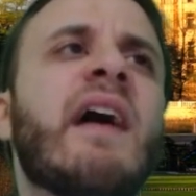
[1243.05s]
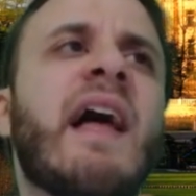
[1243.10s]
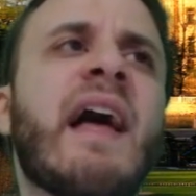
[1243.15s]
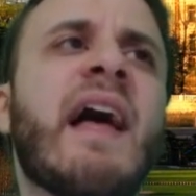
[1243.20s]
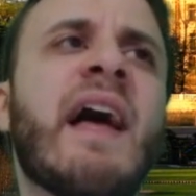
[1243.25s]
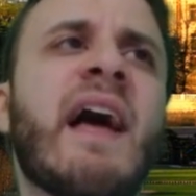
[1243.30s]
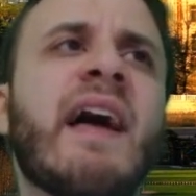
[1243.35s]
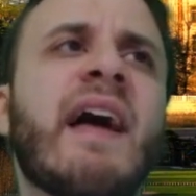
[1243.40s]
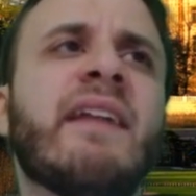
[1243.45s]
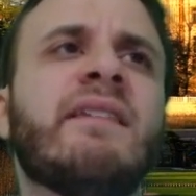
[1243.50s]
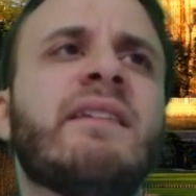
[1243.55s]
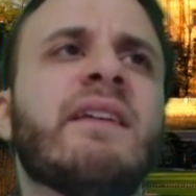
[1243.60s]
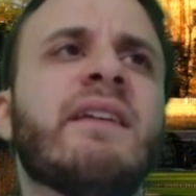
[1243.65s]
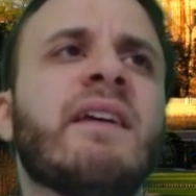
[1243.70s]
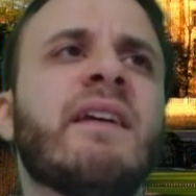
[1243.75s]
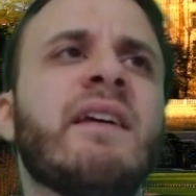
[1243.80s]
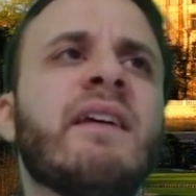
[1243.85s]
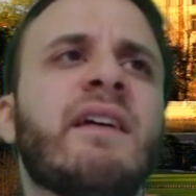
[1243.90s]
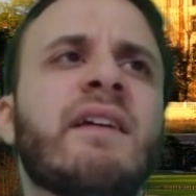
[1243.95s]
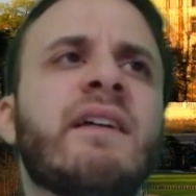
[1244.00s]
And
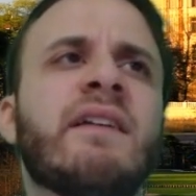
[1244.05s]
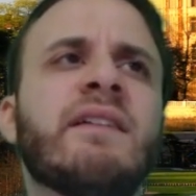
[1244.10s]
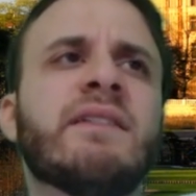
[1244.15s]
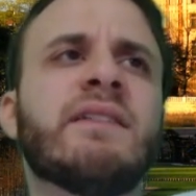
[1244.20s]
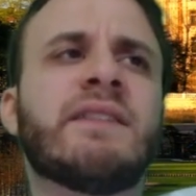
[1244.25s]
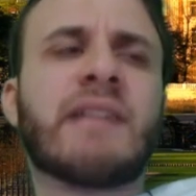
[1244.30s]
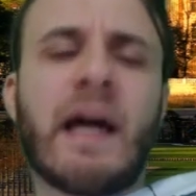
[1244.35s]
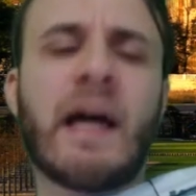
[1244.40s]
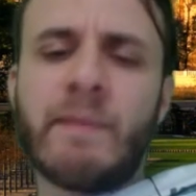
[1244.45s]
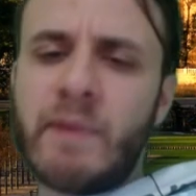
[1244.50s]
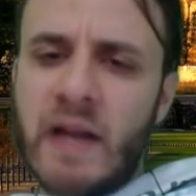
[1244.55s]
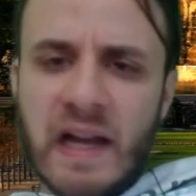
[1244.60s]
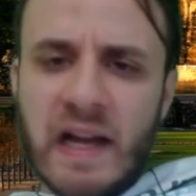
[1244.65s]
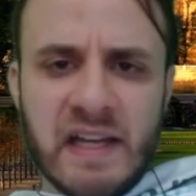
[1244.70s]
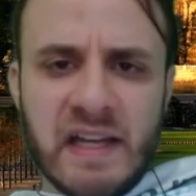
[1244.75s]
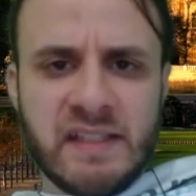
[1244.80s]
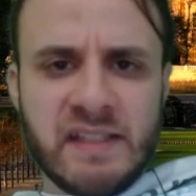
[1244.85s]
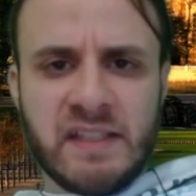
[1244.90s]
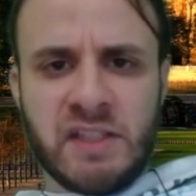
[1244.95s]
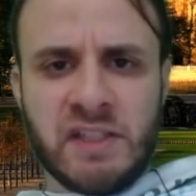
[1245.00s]
some
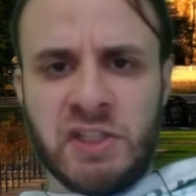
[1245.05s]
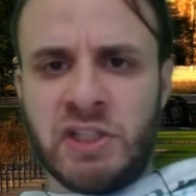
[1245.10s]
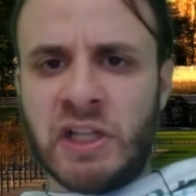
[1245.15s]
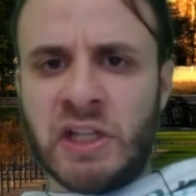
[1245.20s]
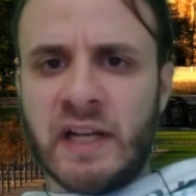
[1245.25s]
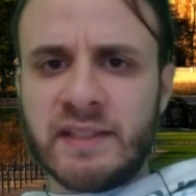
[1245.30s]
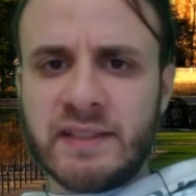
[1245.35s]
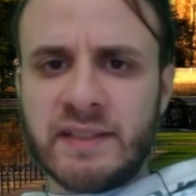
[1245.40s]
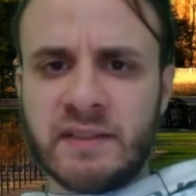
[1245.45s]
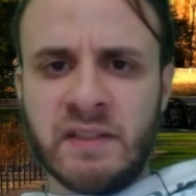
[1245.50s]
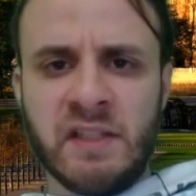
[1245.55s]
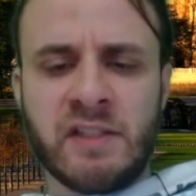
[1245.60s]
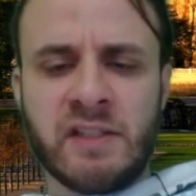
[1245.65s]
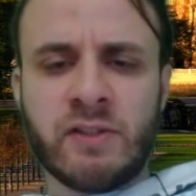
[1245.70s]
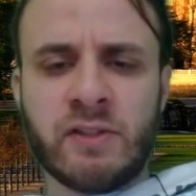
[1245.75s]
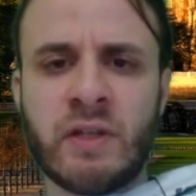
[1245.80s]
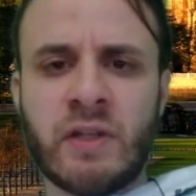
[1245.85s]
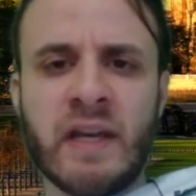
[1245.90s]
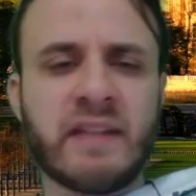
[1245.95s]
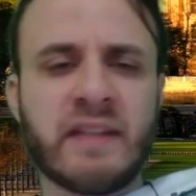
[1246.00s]
guys just needs
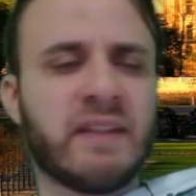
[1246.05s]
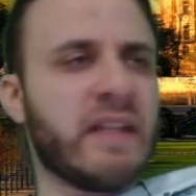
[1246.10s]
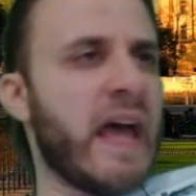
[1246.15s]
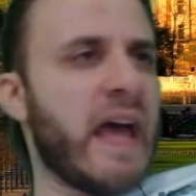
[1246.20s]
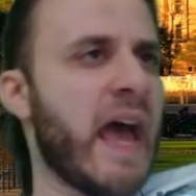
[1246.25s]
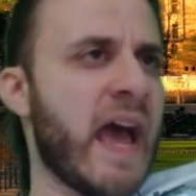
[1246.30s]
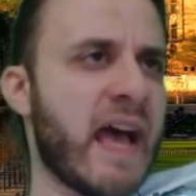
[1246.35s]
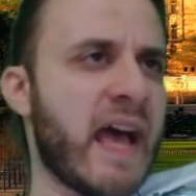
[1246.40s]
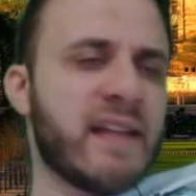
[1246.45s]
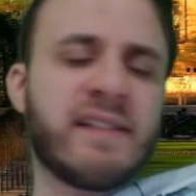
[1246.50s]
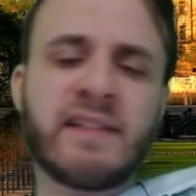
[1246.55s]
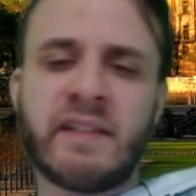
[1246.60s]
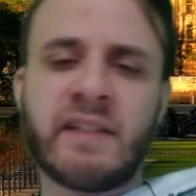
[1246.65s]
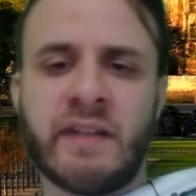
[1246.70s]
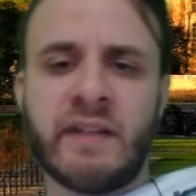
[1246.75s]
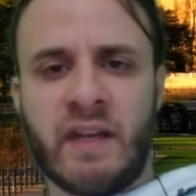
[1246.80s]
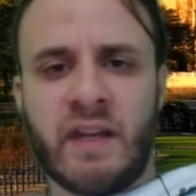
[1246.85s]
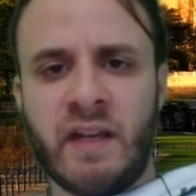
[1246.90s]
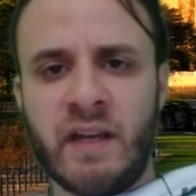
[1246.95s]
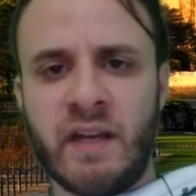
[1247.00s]
to get an ass
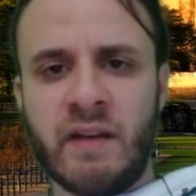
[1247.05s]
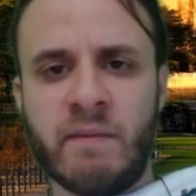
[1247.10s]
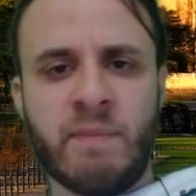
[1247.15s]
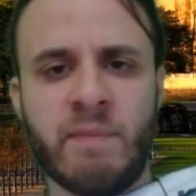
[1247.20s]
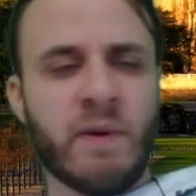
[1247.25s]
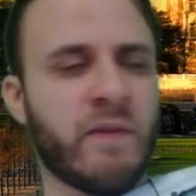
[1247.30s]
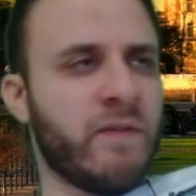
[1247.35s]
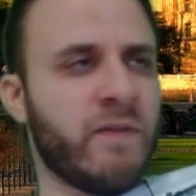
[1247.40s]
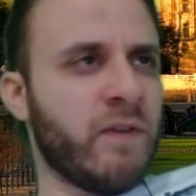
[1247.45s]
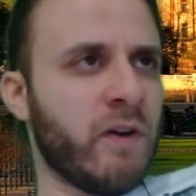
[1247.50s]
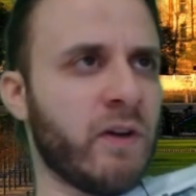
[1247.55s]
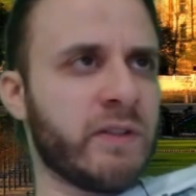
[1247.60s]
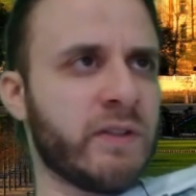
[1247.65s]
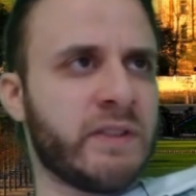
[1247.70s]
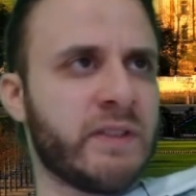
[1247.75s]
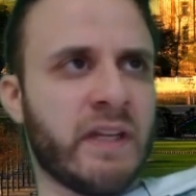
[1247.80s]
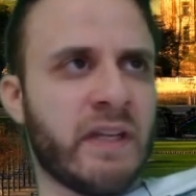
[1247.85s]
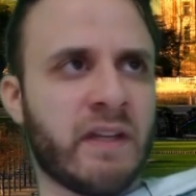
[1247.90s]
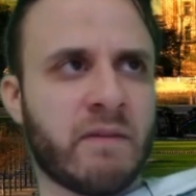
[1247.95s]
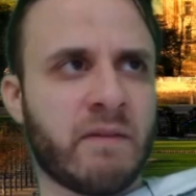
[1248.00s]
kicking before
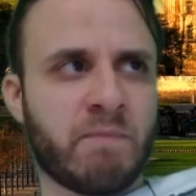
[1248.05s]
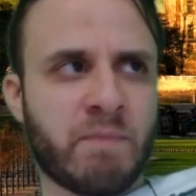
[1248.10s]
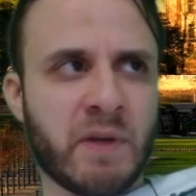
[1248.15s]
they